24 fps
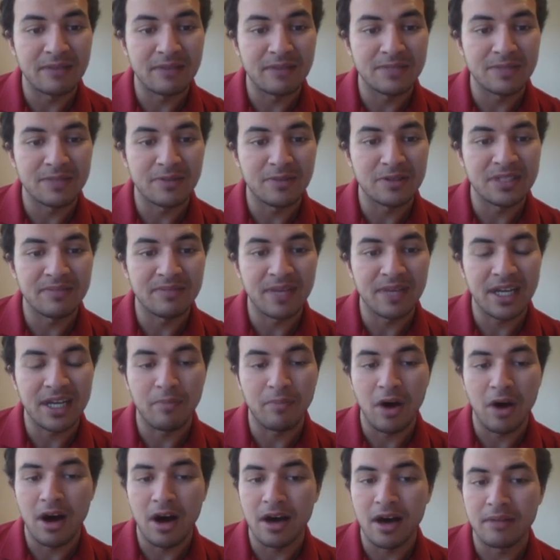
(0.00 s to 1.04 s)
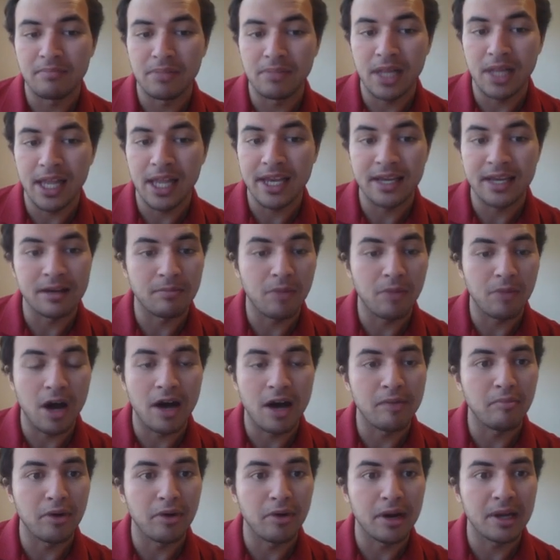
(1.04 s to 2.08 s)
supposed to make a pawn play, a
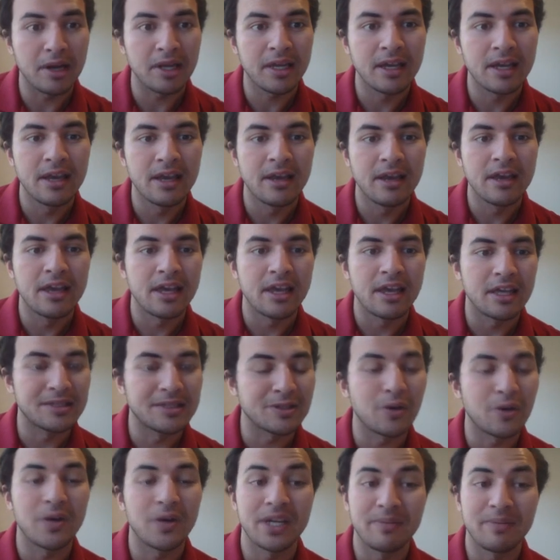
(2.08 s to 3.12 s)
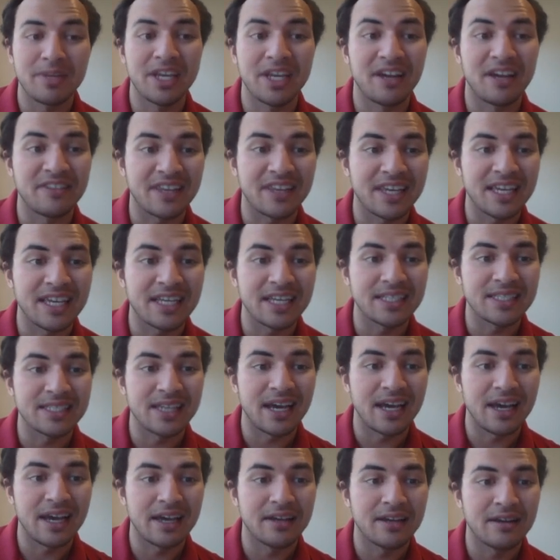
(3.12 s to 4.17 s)
pawn break, it's going to be on the king
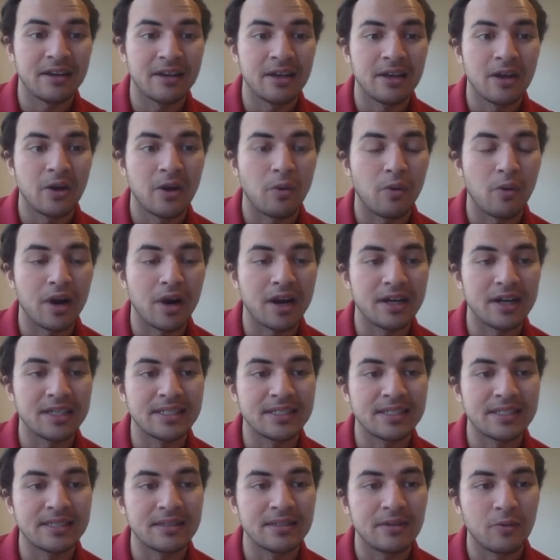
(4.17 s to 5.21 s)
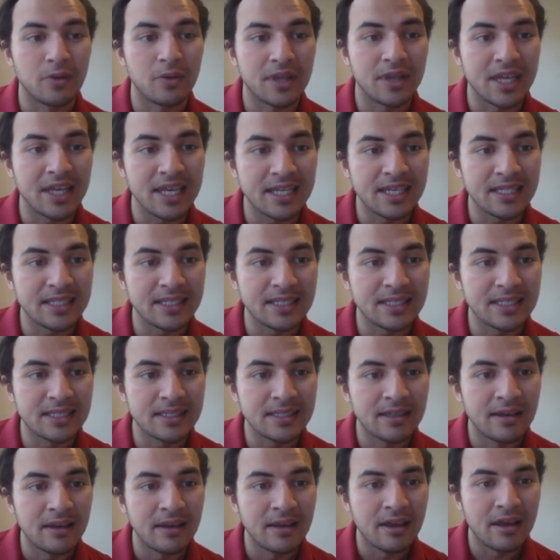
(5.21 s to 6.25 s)
side. Whereas with
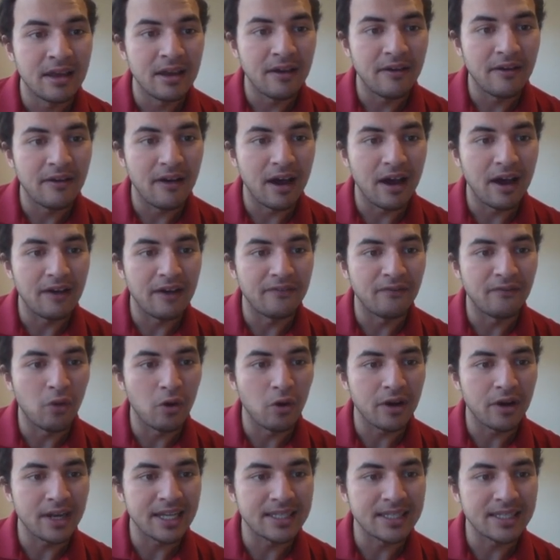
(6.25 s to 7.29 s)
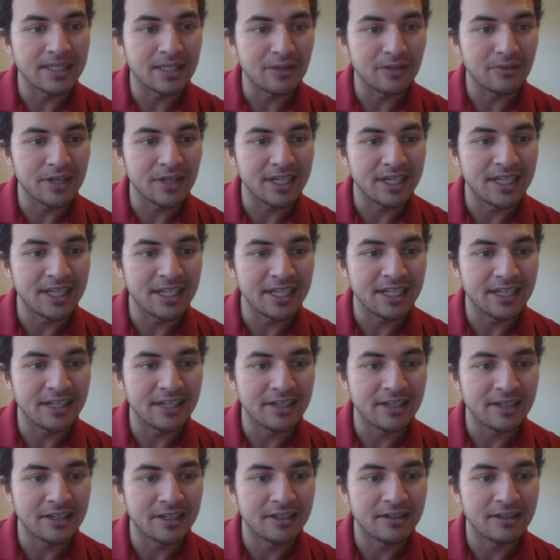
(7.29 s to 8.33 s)
his 4 against 3
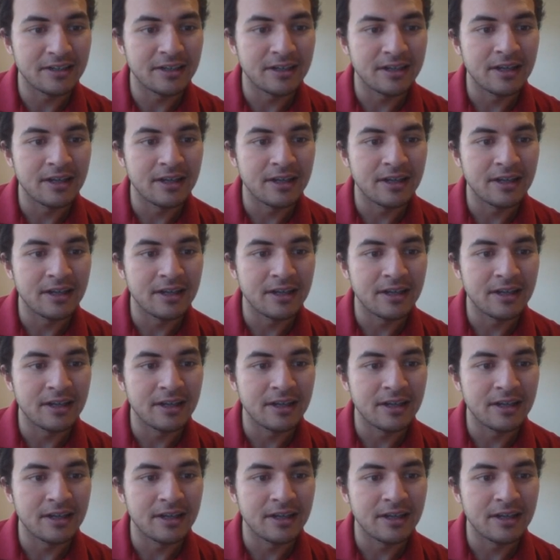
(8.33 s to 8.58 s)
here,